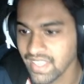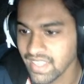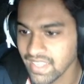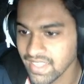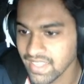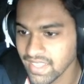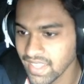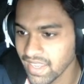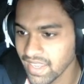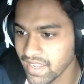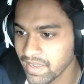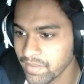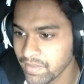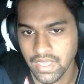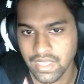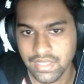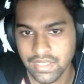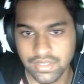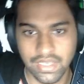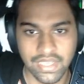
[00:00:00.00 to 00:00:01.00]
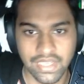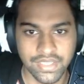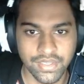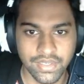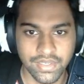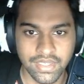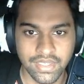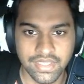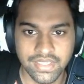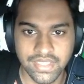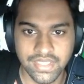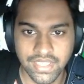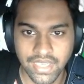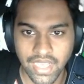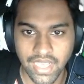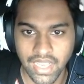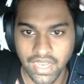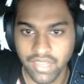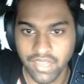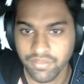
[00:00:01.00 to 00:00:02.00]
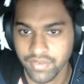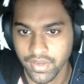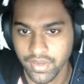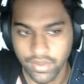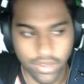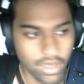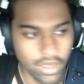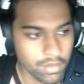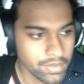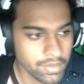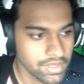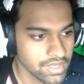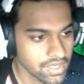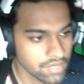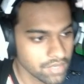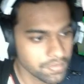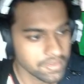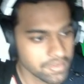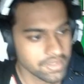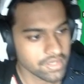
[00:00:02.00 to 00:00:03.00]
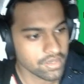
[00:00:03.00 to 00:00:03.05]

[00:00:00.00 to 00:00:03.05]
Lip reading: Yeah. So as you can see, I left a comment there with the